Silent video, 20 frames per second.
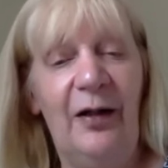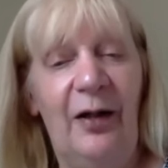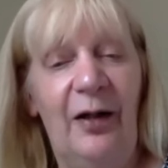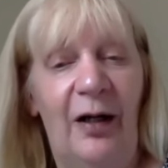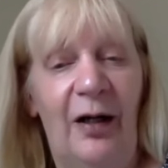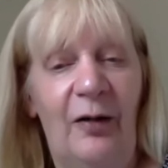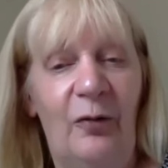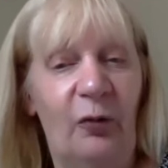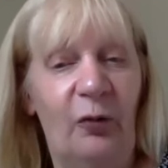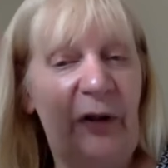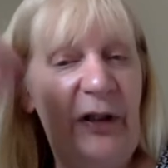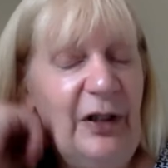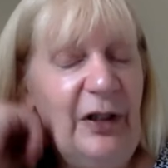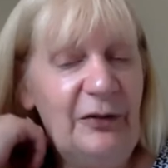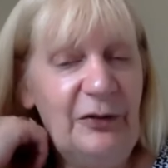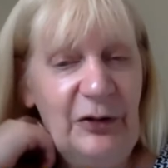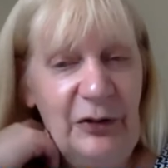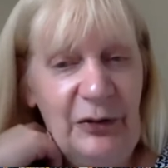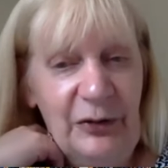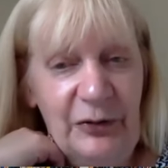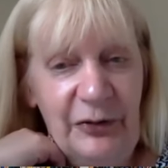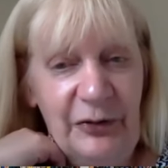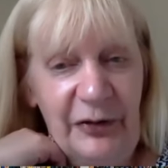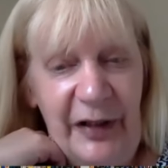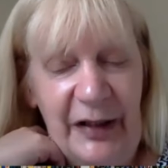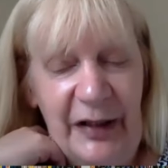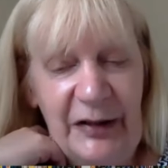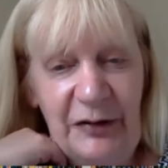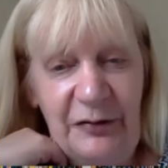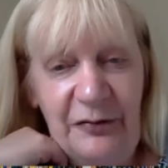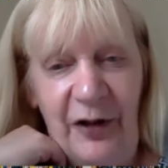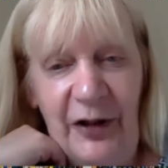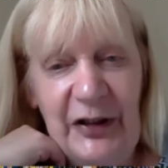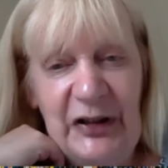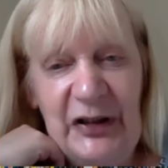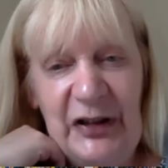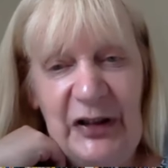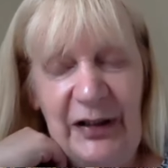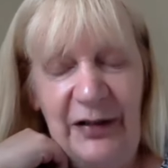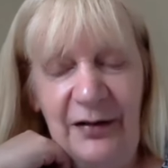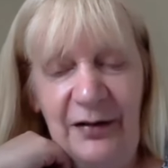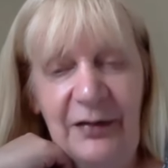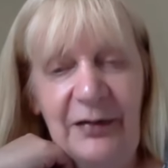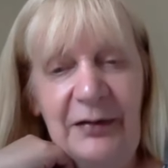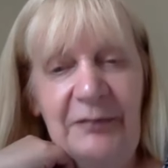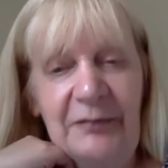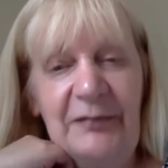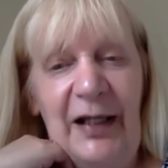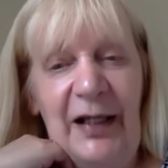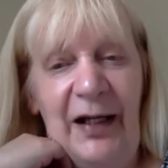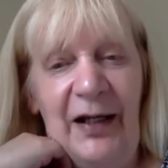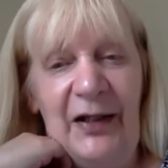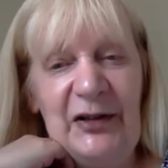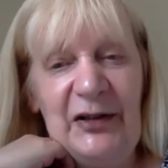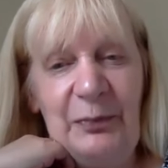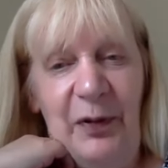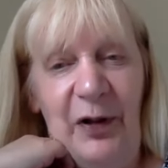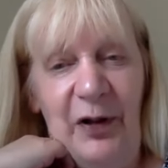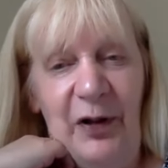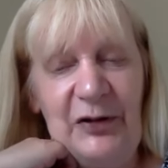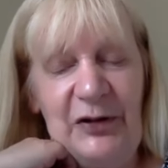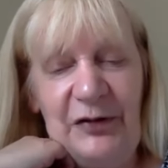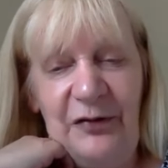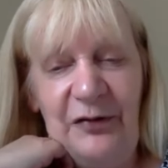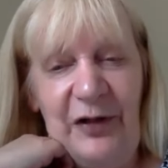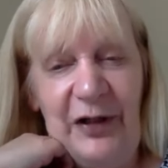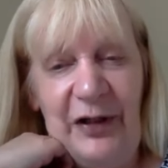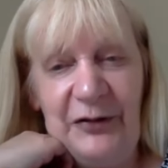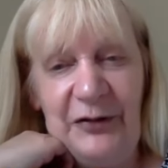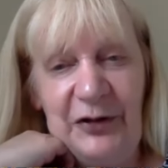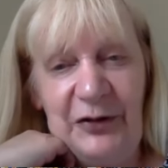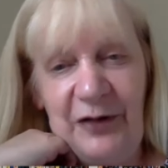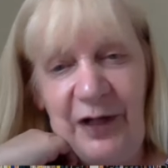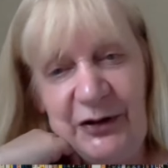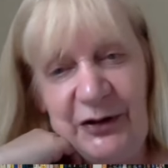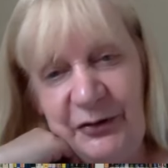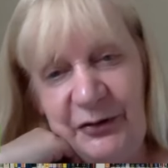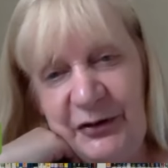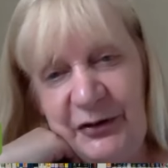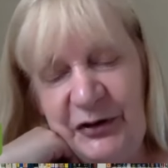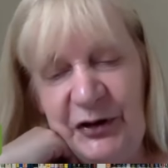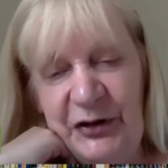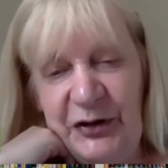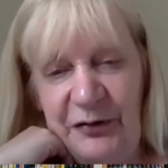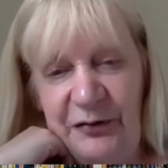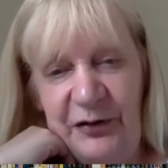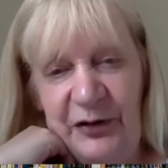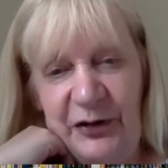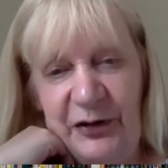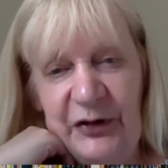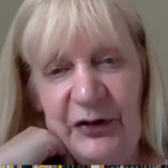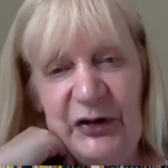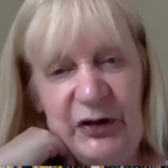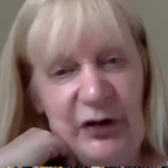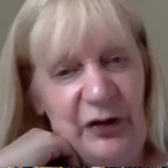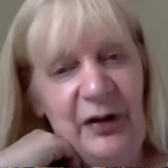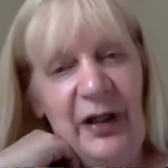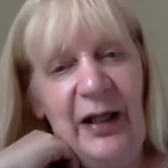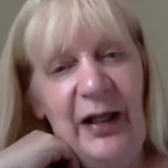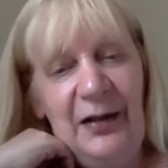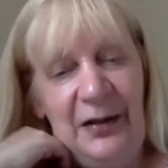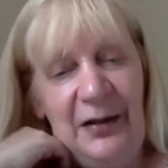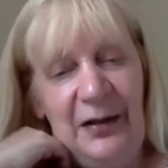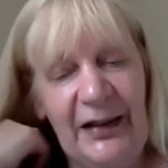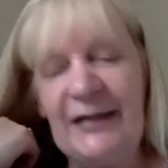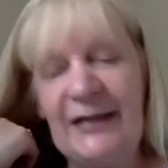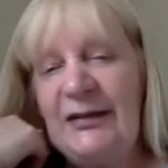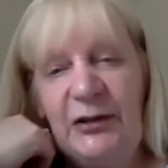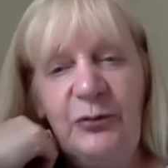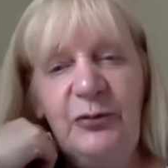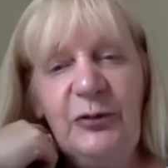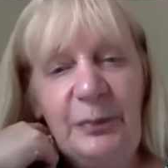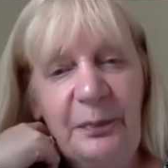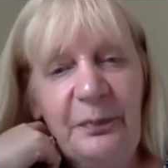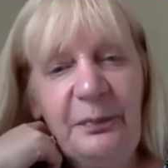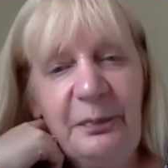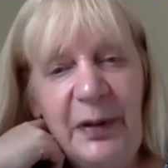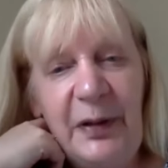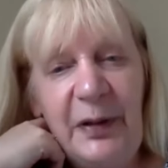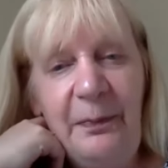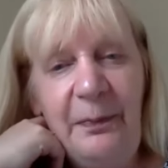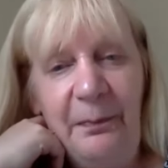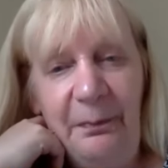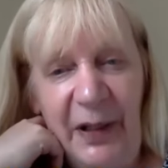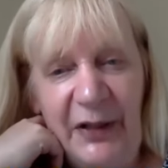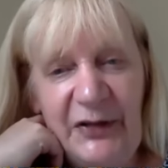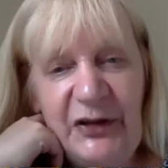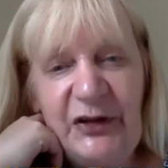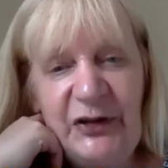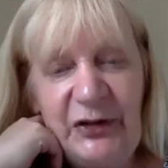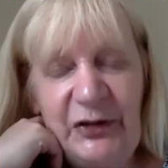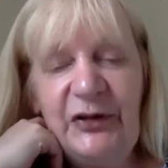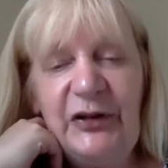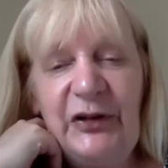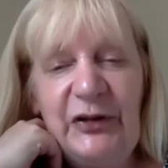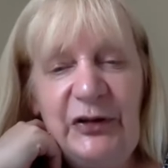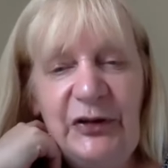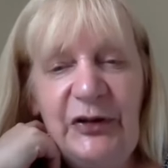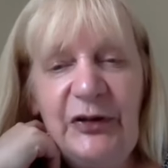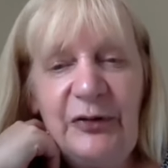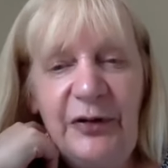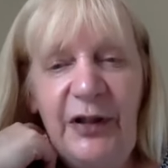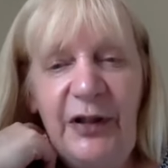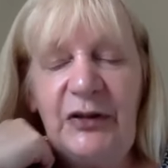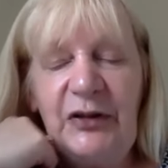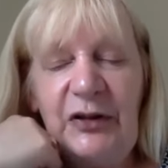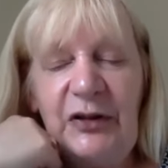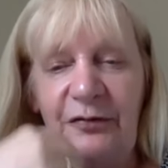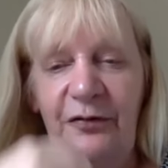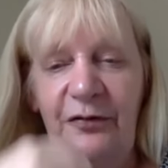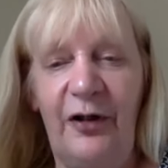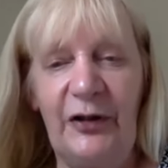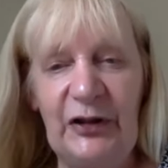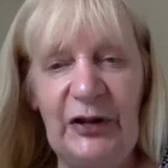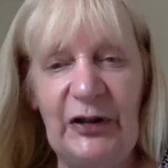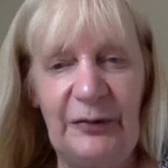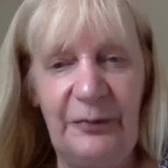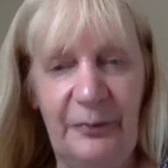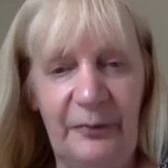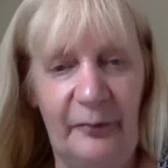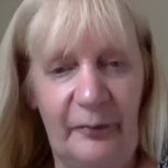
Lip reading: We don't do creative writing as part of the undergraduate certificate. So yes, you would be better suited to creative writing.